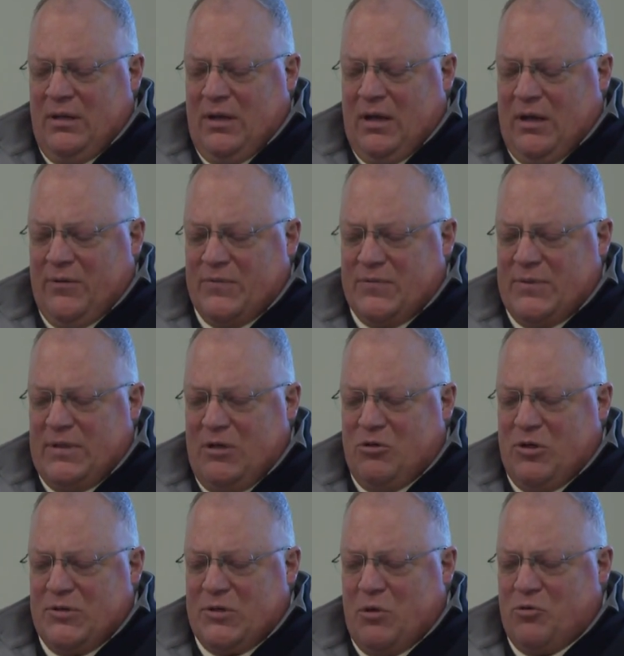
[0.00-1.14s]
of
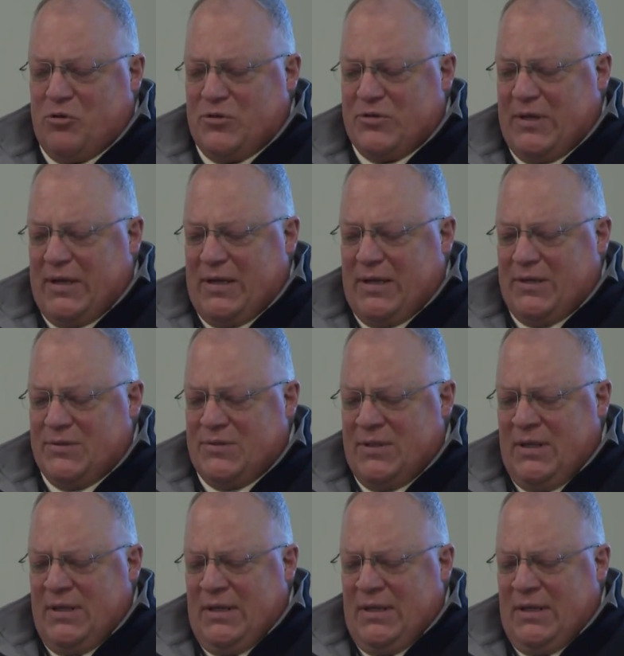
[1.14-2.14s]
teaching social studies.